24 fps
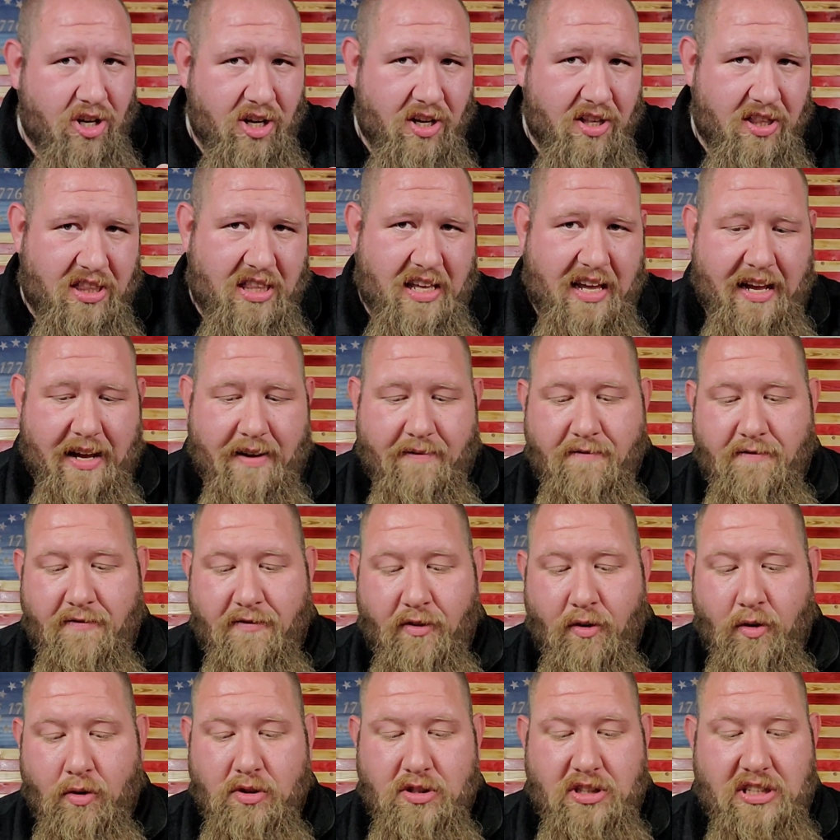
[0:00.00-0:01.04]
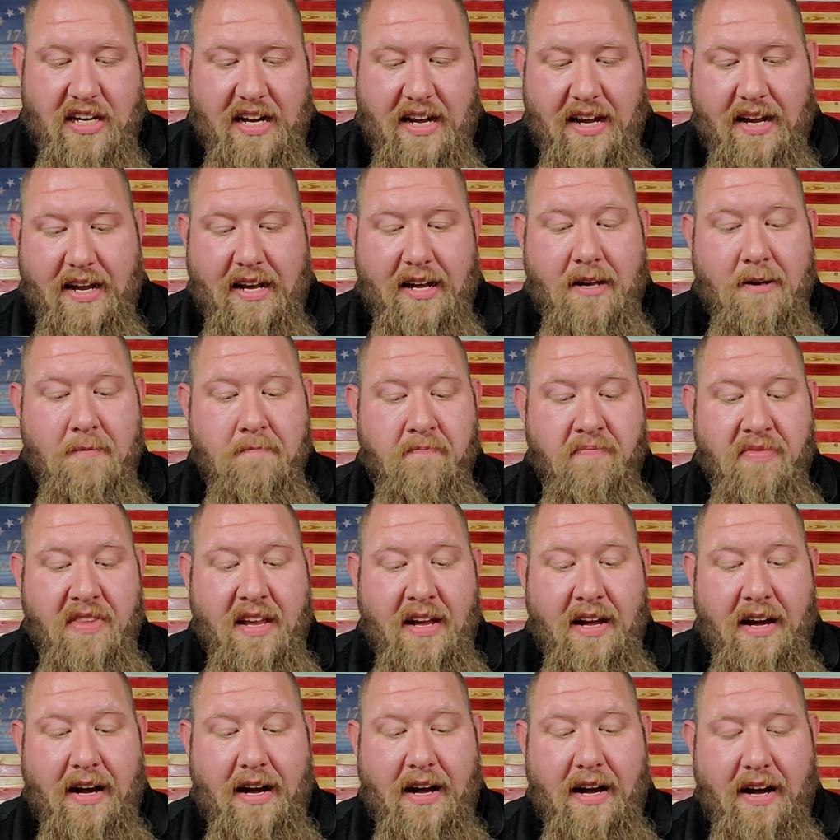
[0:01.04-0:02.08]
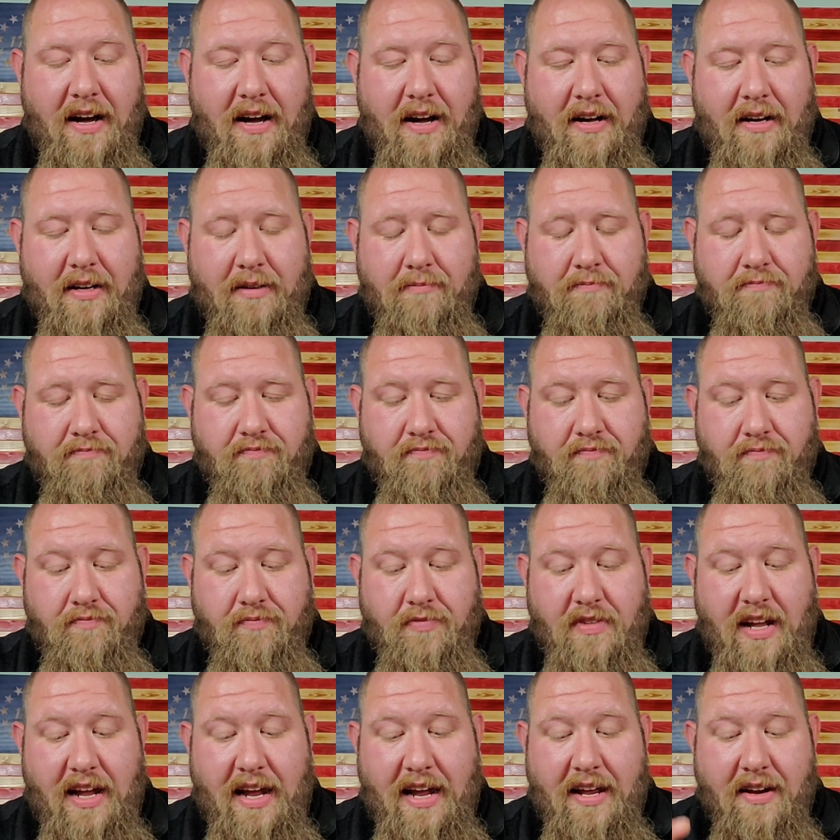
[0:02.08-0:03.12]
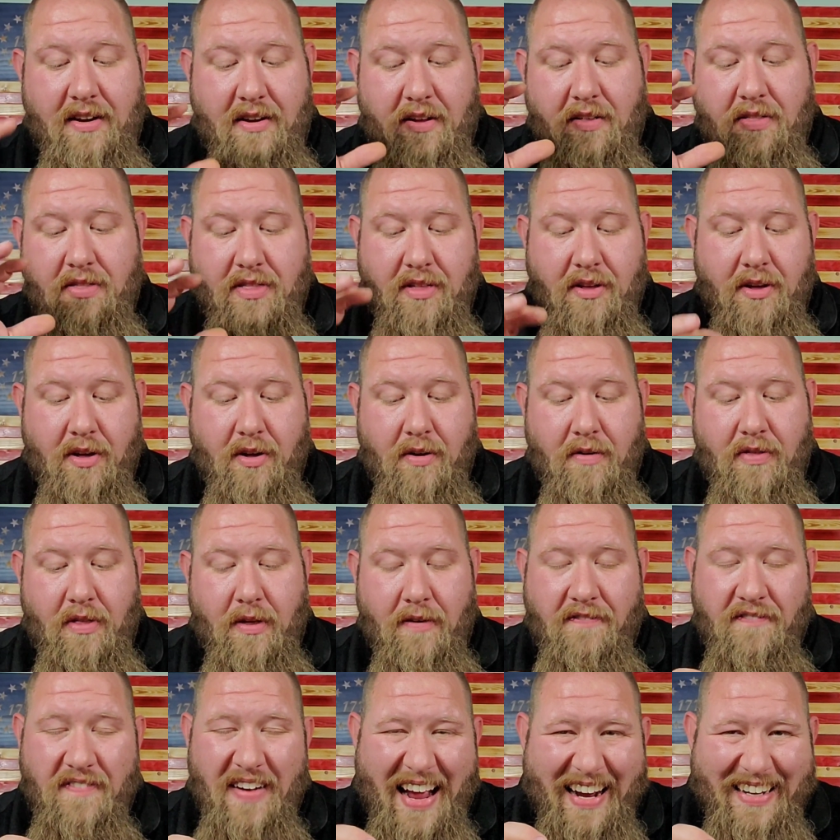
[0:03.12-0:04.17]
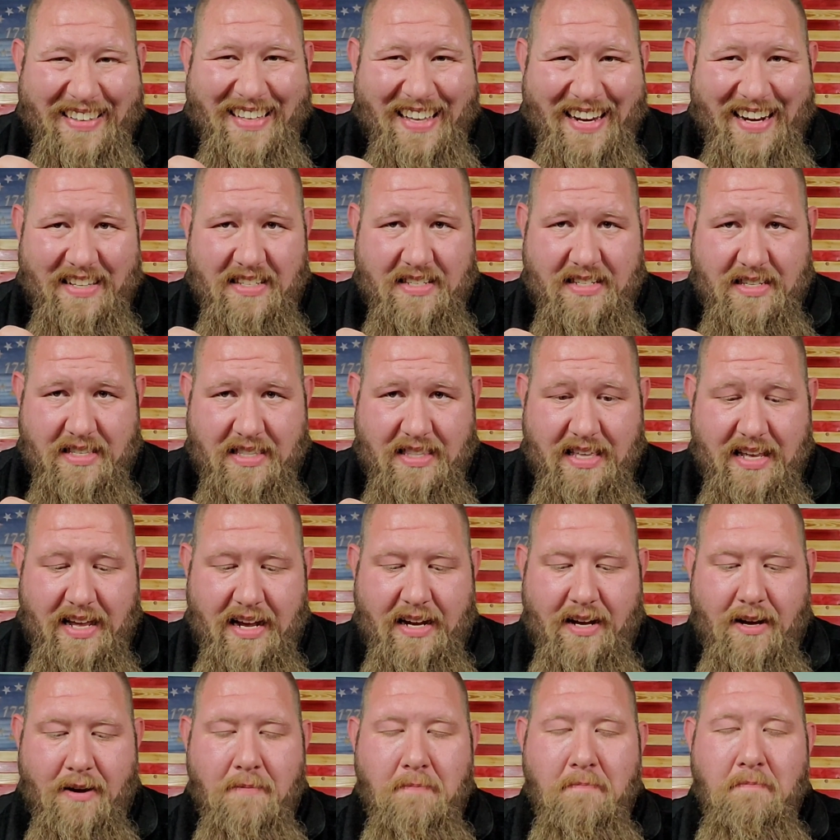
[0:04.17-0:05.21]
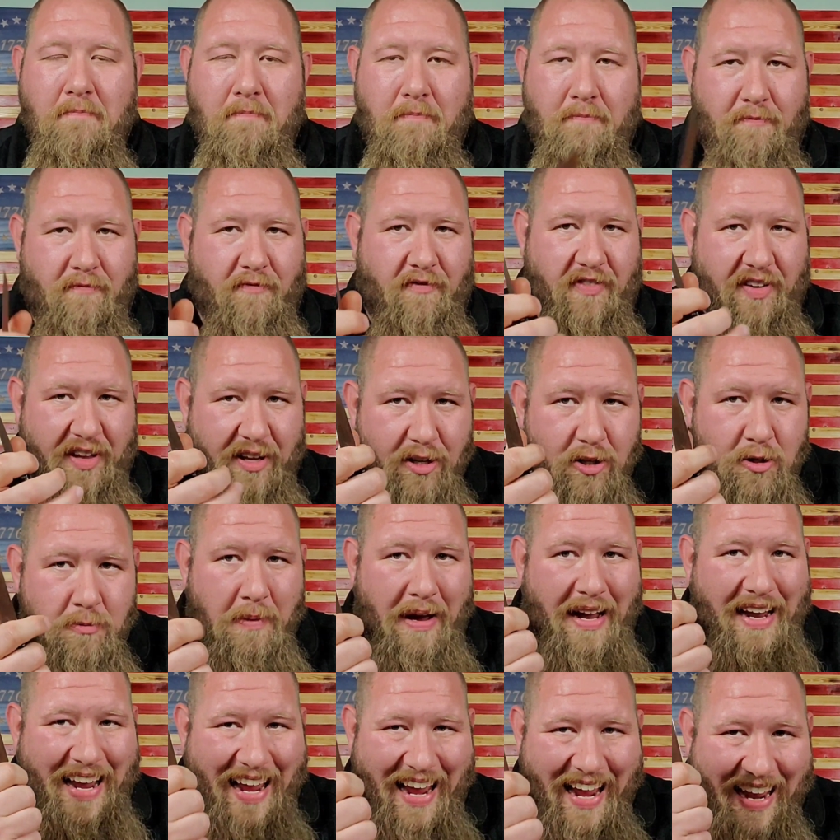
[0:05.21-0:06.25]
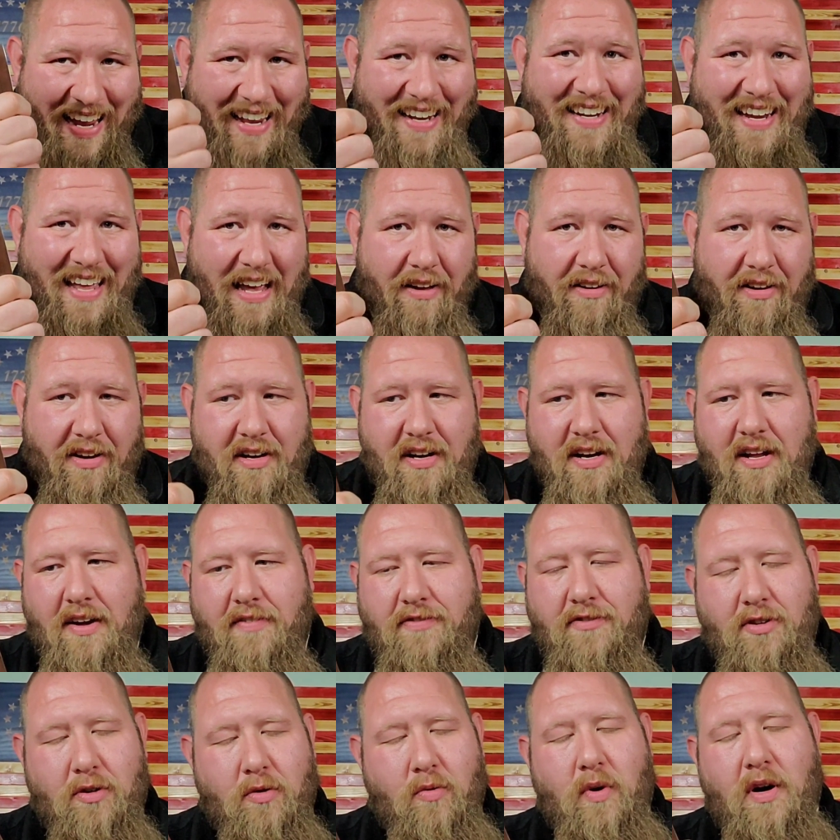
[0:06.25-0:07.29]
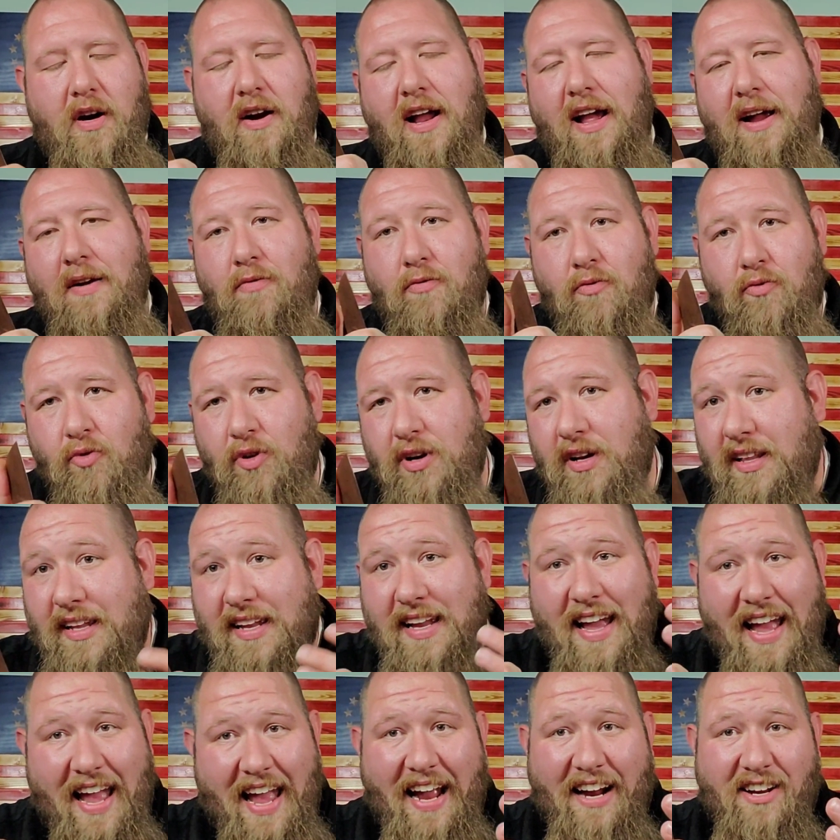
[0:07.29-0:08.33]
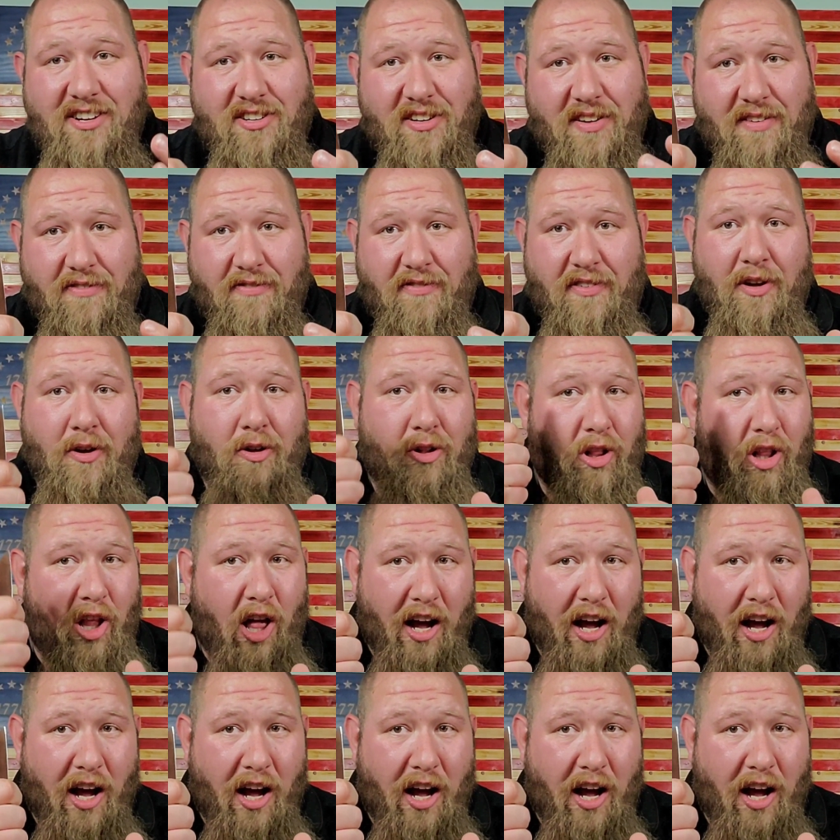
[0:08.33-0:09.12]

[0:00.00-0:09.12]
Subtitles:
a good thing. Full tang. And the fact that it's thick fills my hand out enough to where I really actually feel